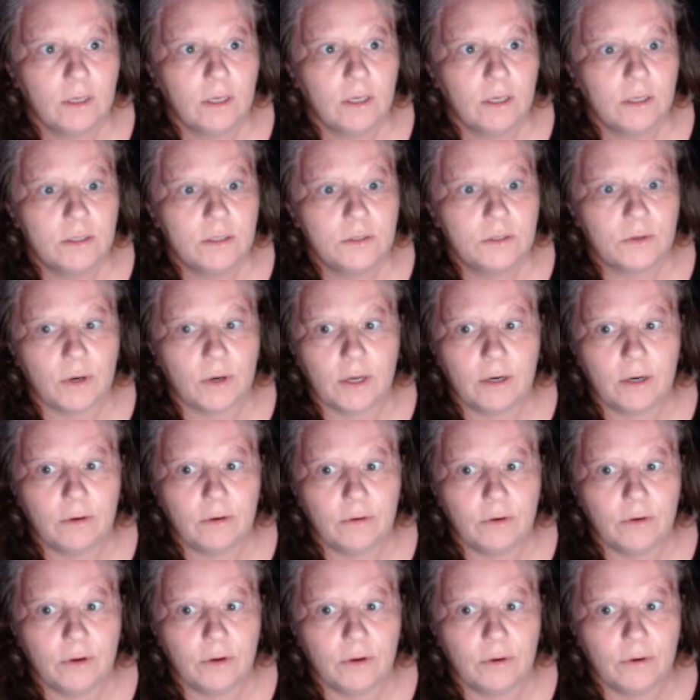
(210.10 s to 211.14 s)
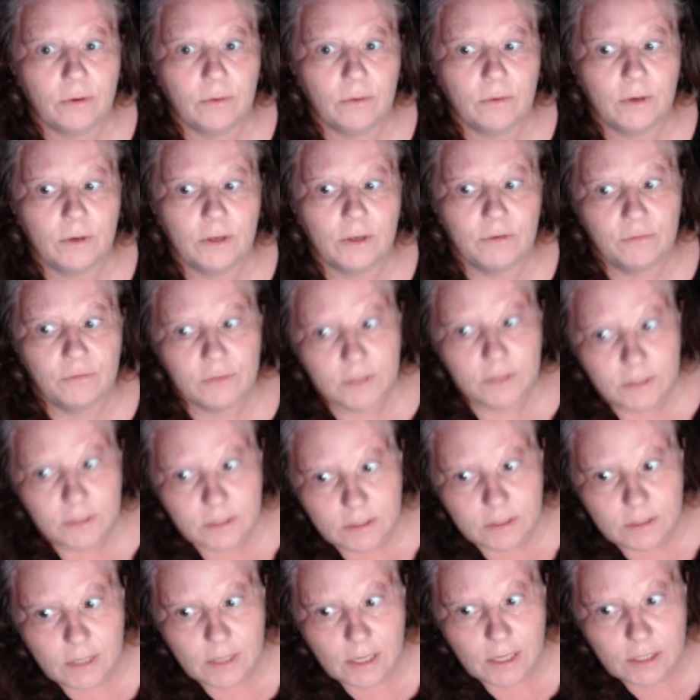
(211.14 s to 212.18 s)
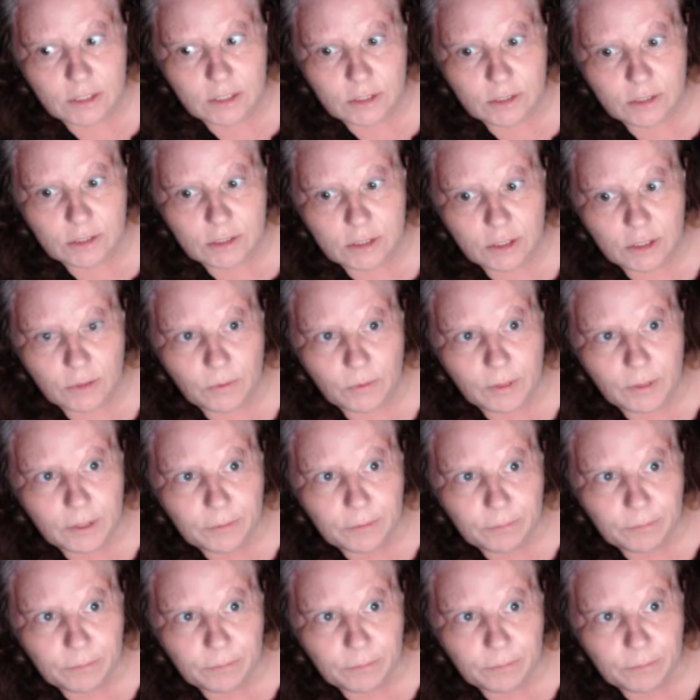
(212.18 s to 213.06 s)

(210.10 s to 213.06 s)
So I don't know if this is actually showing,